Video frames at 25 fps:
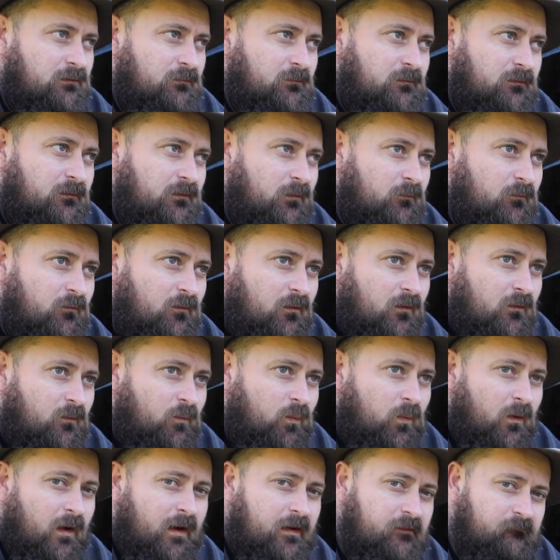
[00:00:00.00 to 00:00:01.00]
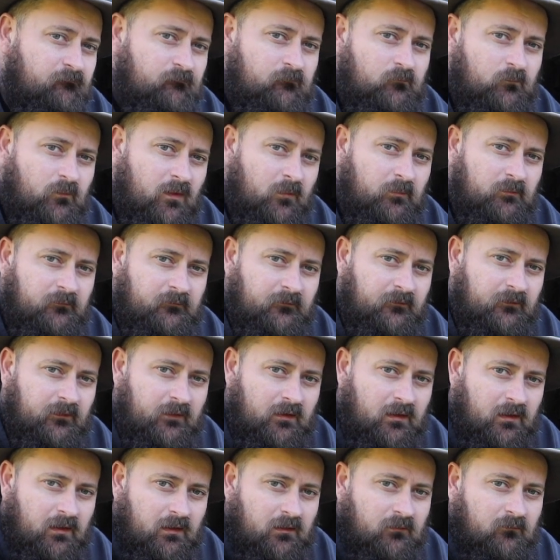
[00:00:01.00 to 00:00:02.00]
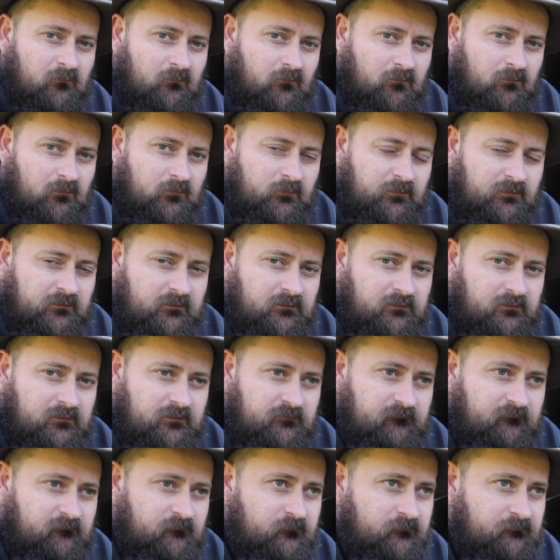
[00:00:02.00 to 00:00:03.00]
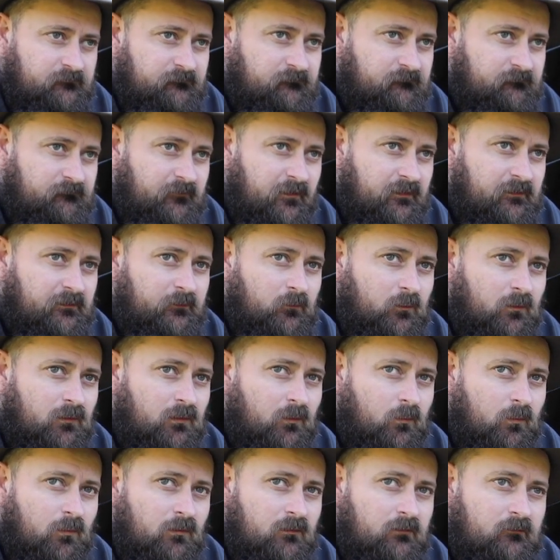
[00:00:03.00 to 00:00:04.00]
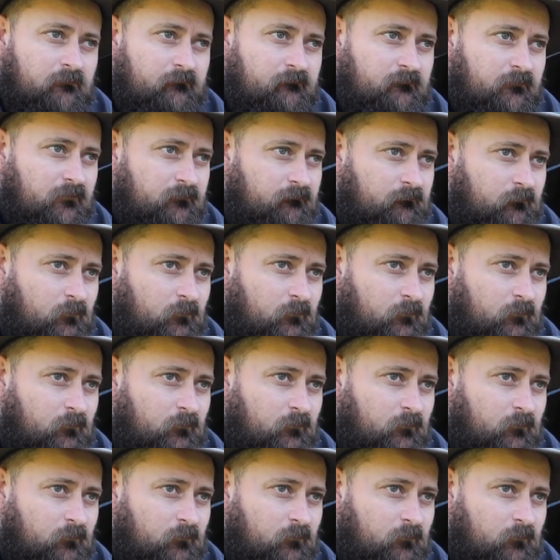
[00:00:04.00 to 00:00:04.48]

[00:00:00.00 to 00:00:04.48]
but I'm not way too up in the air on a big lift, which is exactly what I wanted. So it's